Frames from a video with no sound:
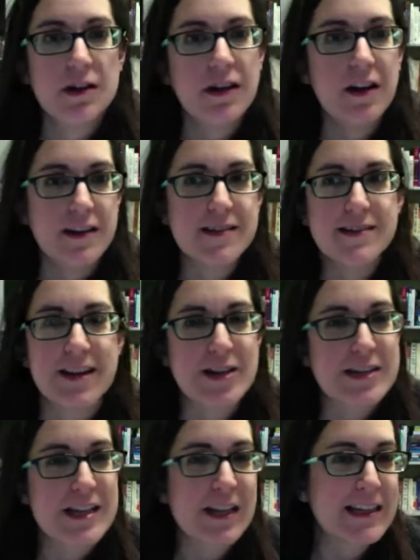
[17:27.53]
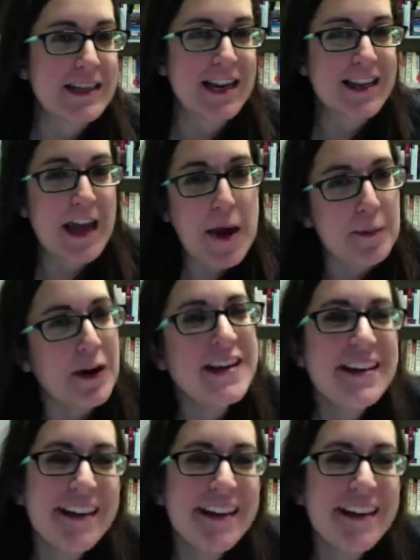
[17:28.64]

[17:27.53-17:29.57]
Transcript: There it is. I just clicked out of the camera.